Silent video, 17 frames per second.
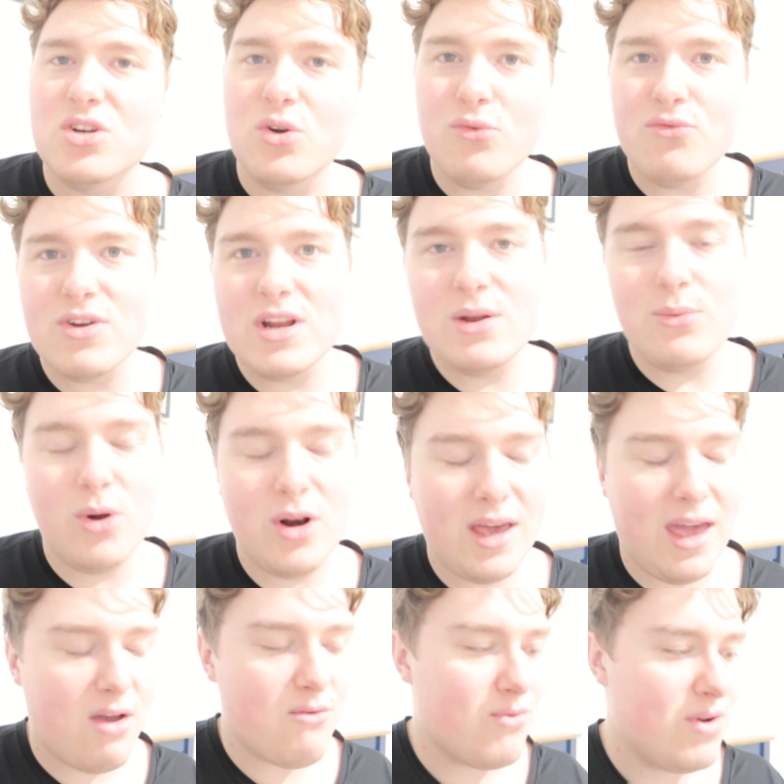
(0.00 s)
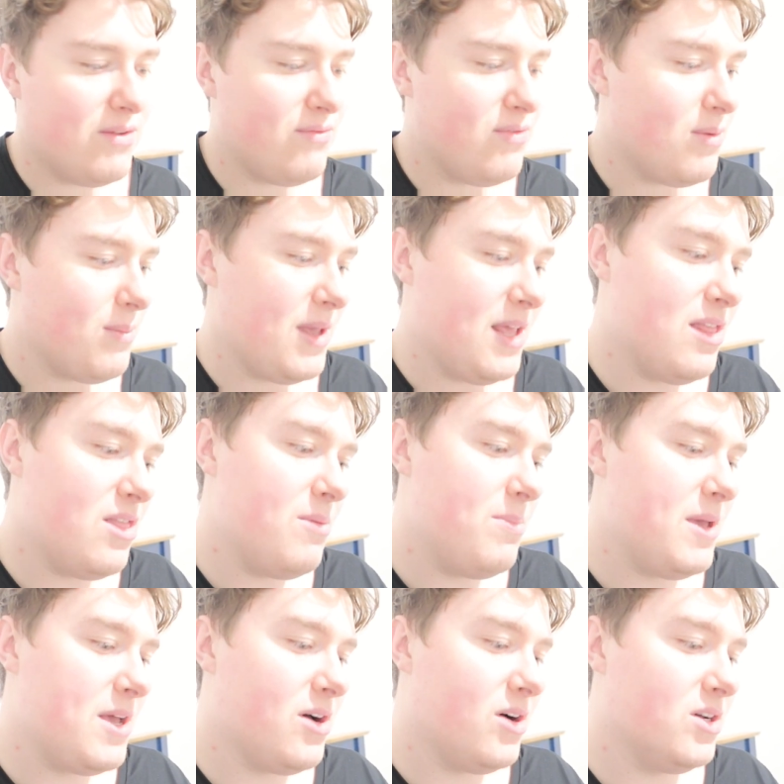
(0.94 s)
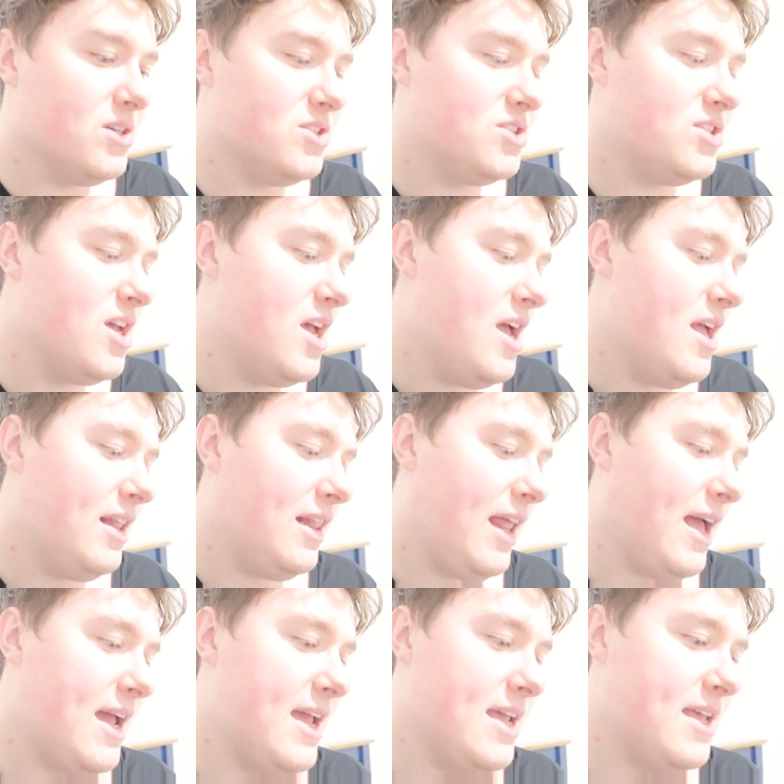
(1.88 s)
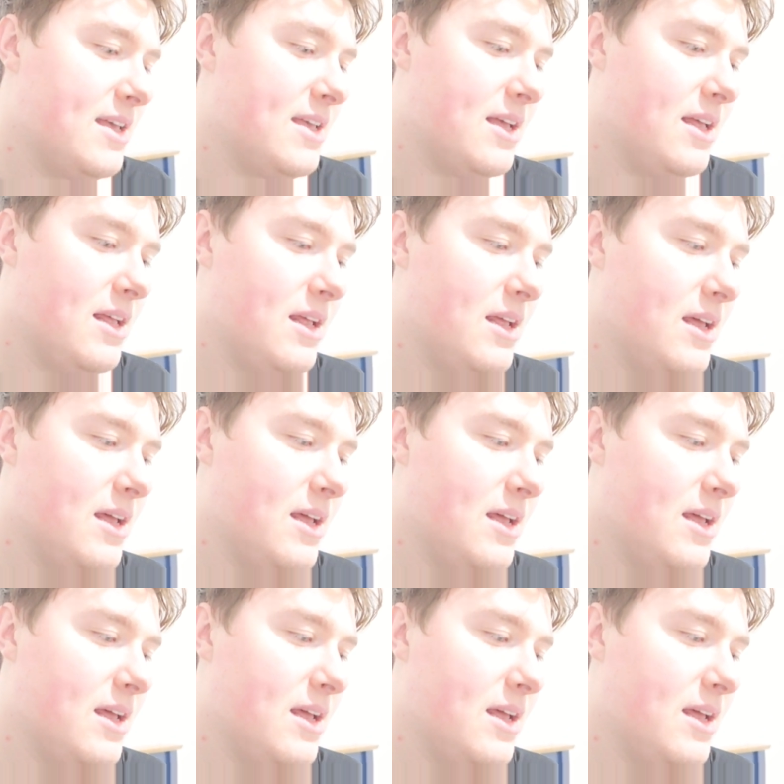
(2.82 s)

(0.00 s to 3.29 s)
you don't really want to get rid of them either, because like,